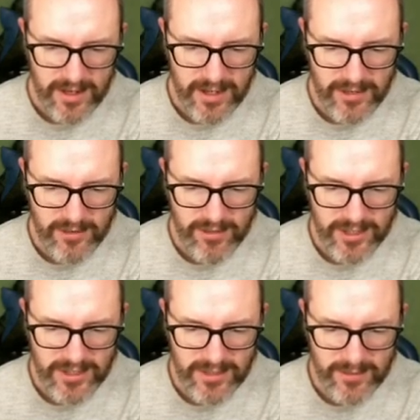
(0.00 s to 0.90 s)

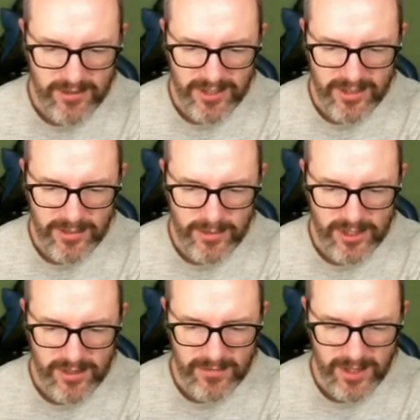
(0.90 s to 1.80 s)
Interesting. We're trying to
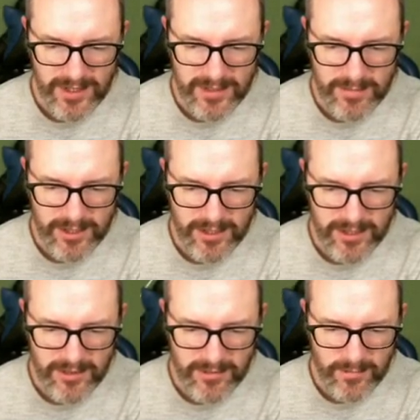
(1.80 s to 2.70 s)
switch the flanks, but it
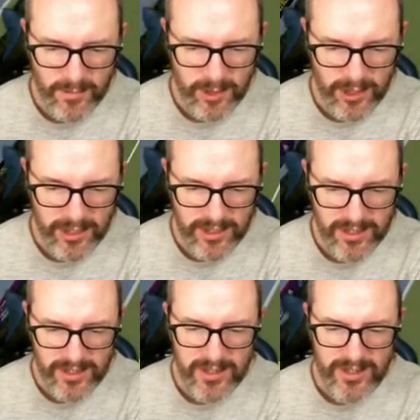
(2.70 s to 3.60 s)
doesn't work.
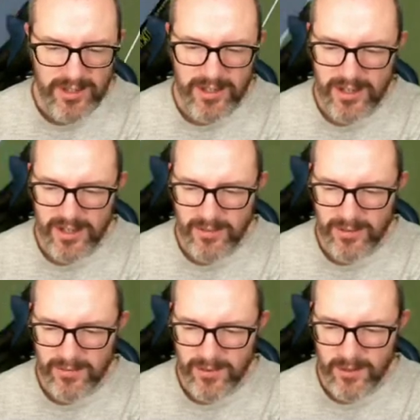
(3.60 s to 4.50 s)
And
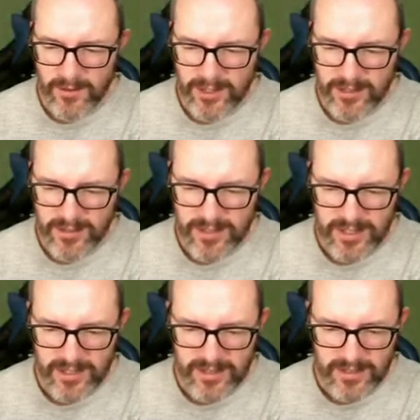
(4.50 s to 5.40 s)
we've only
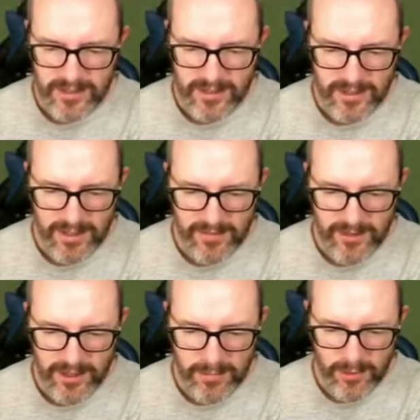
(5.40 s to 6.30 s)
succeeded in
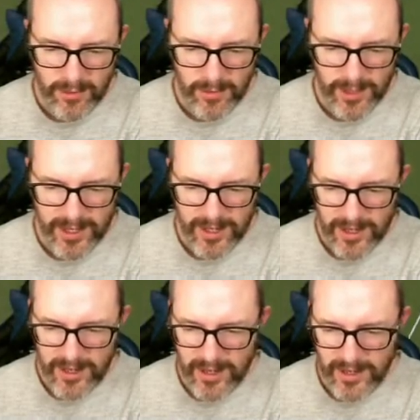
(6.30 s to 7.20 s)
giving the ball away.
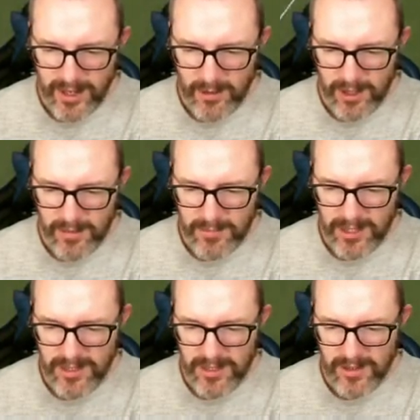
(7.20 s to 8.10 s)
And now
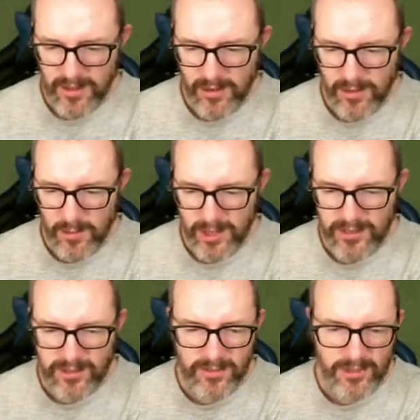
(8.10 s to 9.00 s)
Armenia, oh, way
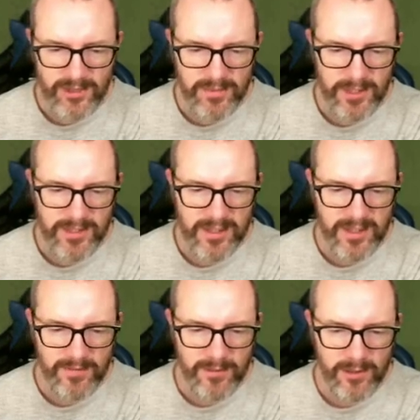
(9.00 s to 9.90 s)
too much space
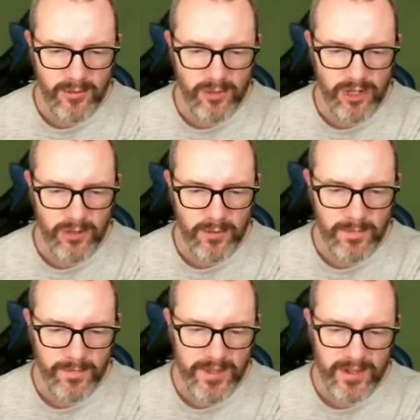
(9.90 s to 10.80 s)
there for Lucho.
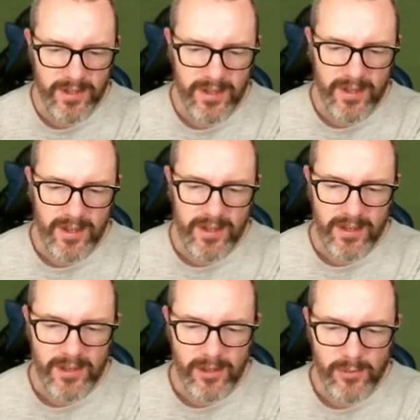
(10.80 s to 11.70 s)

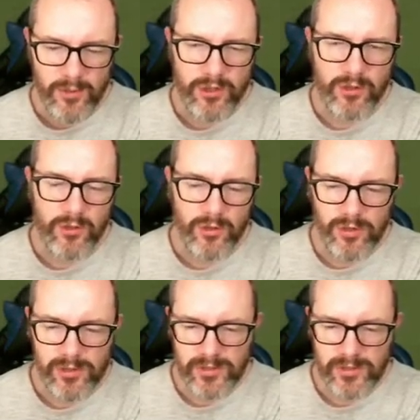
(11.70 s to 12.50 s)
The Luchador